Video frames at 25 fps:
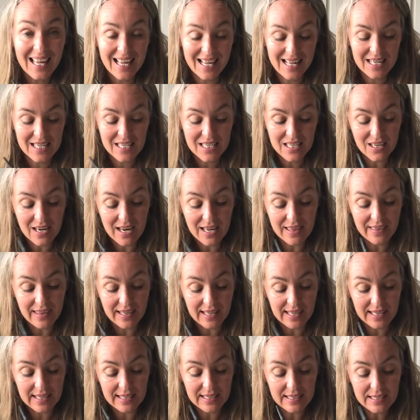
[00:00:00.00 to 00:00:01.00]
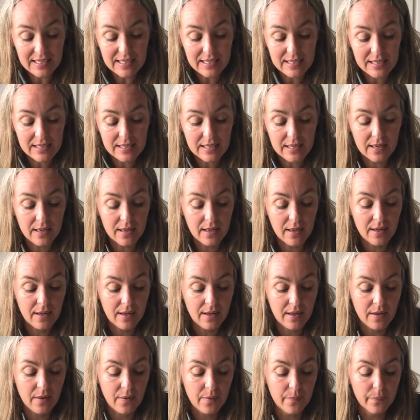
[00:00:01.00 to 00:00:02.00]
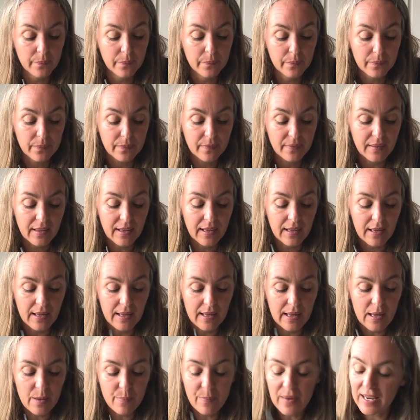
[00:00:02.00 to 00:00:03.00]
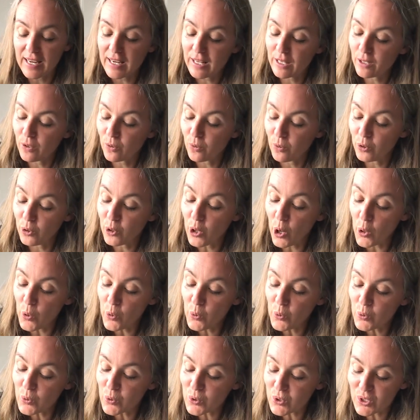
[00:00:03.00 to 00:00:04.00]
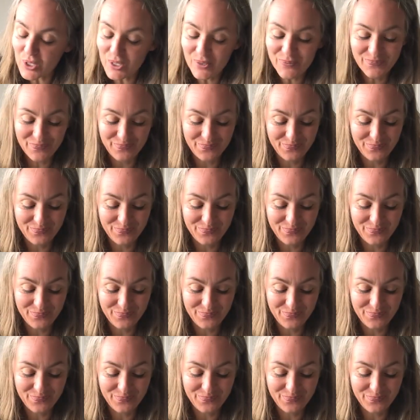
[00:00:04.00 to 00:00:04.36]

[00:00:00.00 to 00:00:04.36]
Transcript: inside the ears and make a little nose.